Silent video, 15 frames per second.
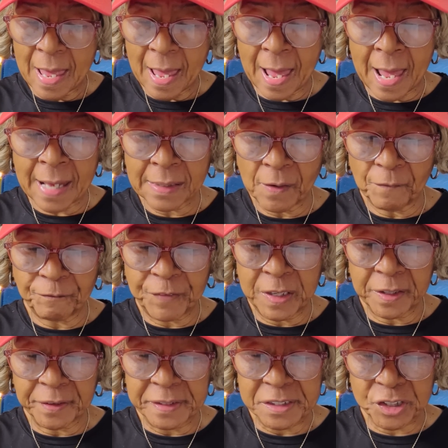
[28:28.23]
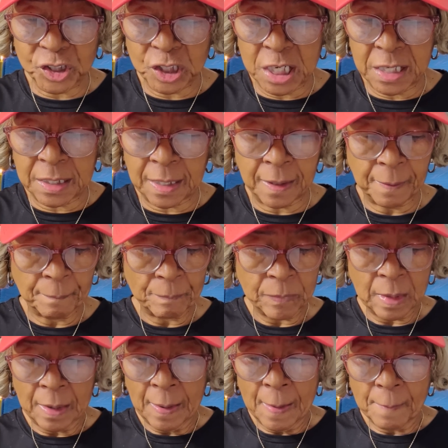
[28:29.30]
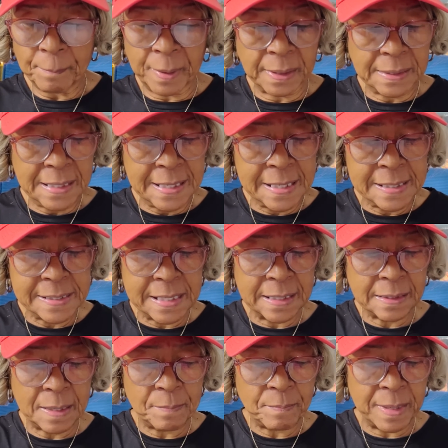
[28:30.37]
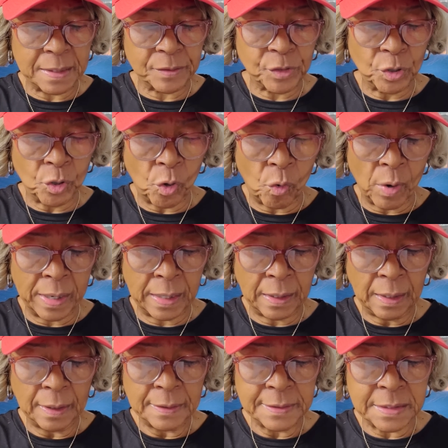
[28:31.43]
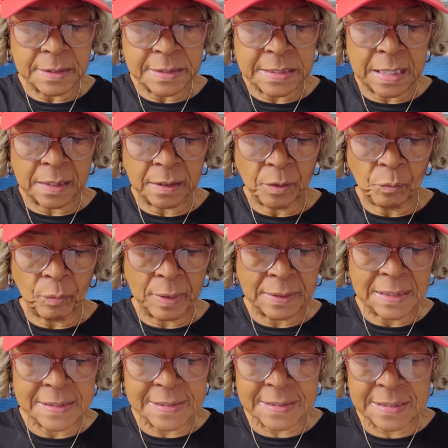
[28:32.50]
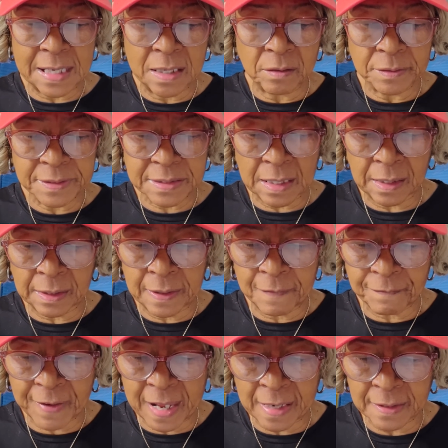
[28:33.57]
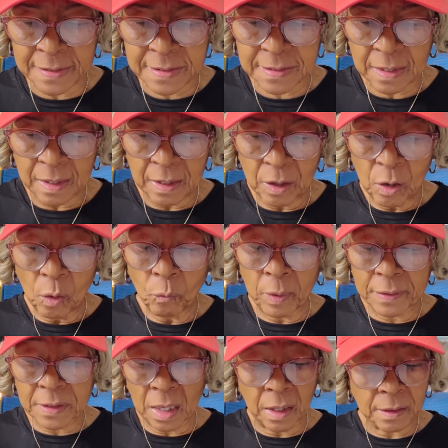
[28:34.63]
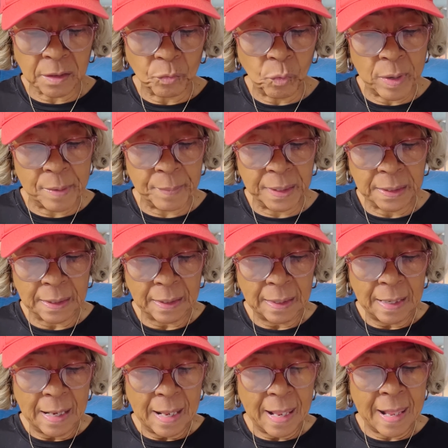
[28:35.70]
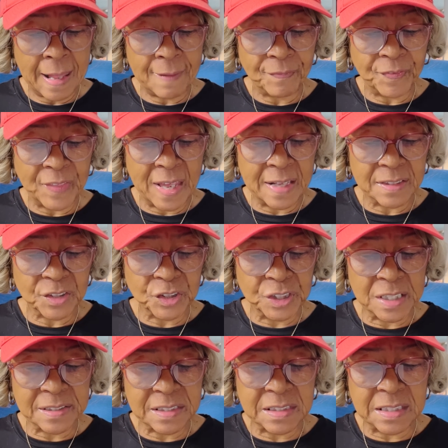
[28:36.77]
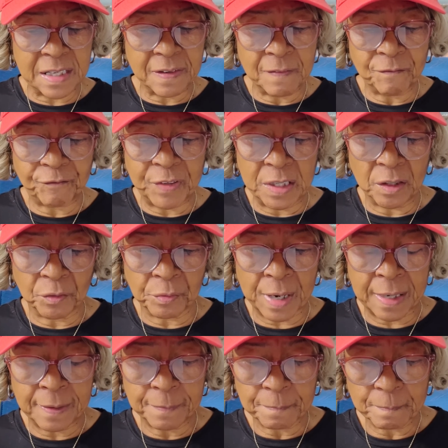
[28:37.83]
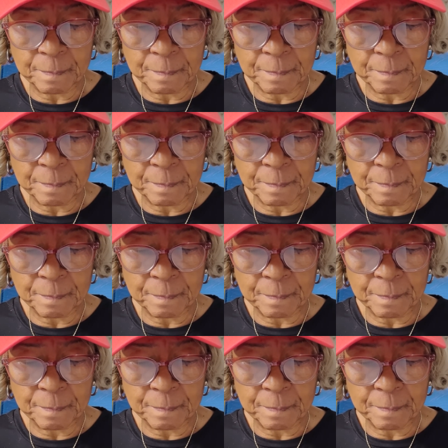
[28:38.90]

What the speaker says: I don't fear his cheating, but he did admit to going to dinner with his single son in Vegas with other women, and that just didn't feel right.